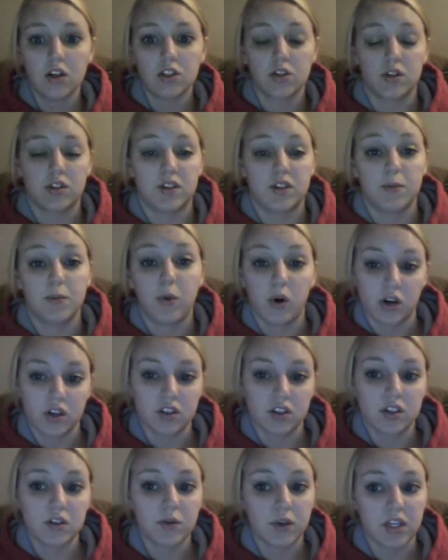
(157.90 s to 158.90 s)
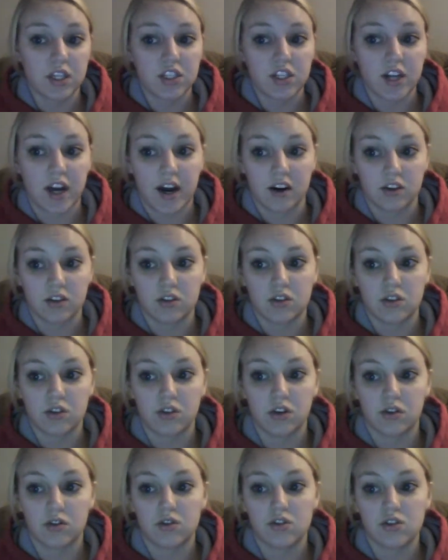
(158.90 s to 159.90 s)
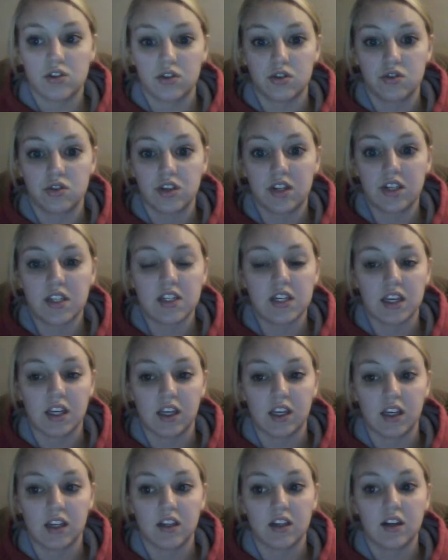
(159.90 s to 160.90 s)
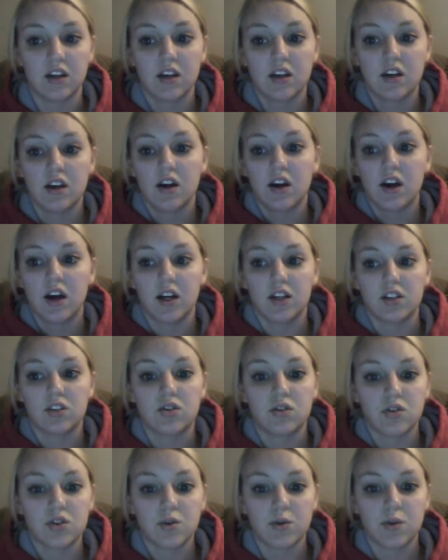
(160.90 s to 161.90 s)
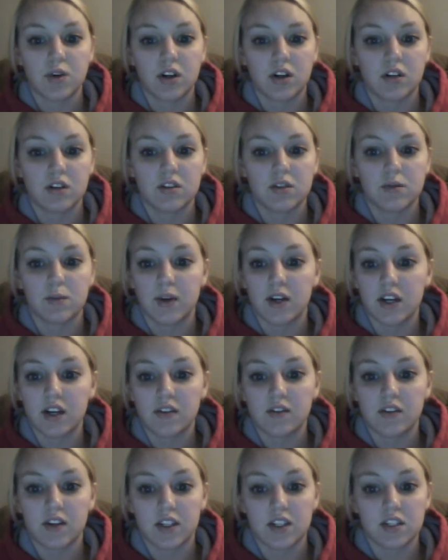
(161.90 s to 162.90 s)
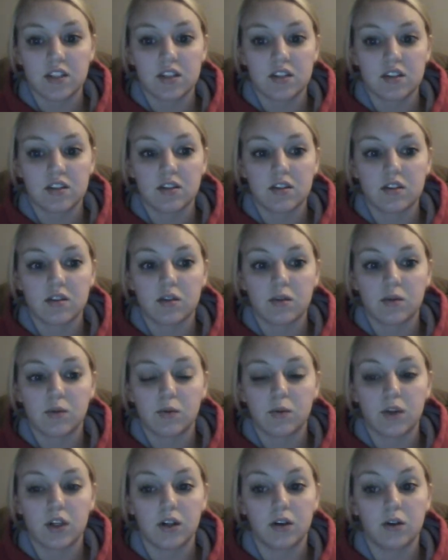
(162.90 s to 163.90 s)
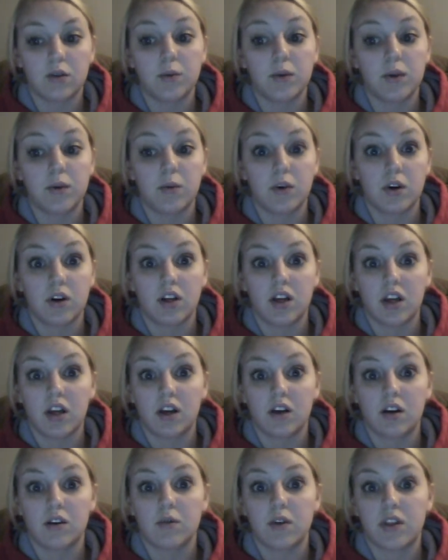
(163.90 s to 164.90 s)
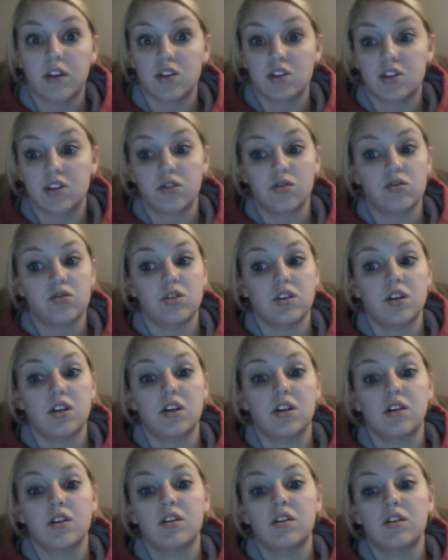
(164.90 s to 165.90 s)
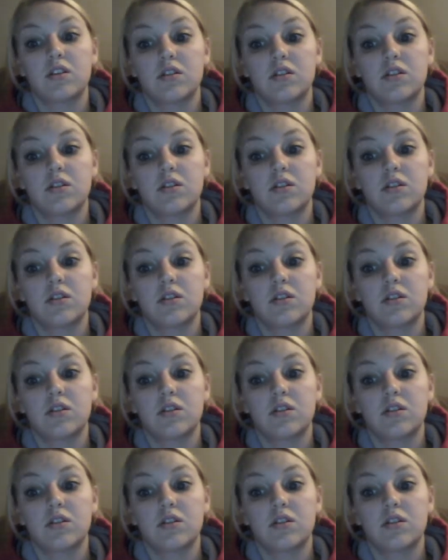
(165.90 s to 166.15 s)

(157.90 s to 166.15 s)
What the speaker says: So it's important to reach out to those children in need. As social workers, many of us will be working with children